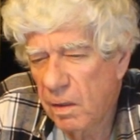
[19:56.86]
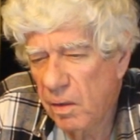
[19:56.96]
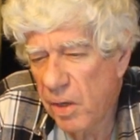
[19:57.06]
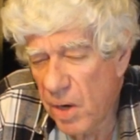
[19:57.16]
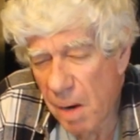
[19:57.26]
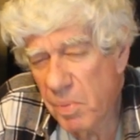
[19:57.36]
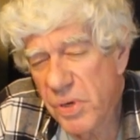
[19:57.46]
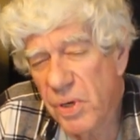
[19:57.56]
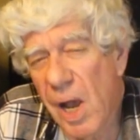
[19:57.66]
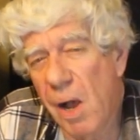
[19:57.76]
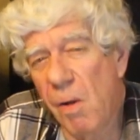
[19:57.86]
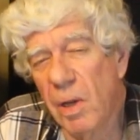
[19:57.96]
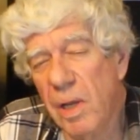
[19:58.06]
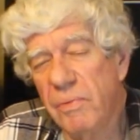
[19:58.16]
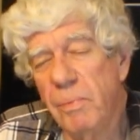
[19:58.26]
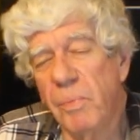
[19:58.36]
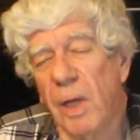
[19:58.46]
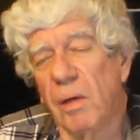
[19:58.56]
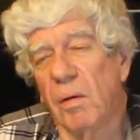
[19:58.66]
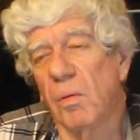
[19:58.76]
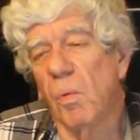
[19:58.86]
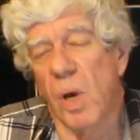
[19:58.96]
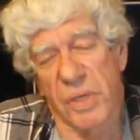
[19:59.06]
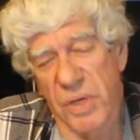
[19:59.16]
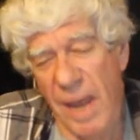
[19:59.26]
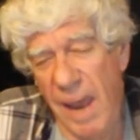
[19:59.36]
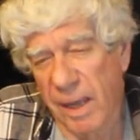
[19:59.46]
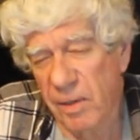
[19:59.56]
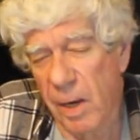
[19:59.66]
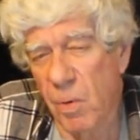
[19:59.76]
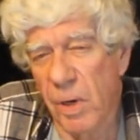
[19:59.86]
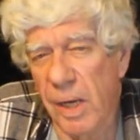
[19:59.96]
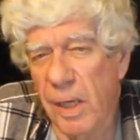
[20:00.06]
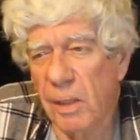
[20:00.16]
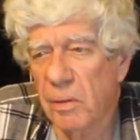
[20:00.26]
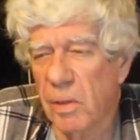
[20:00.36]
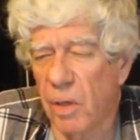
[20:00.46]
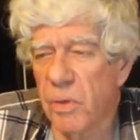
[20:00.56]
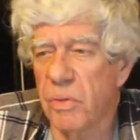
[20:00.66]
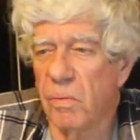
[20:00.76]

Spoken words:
numbers to all of them and what stack they were in, because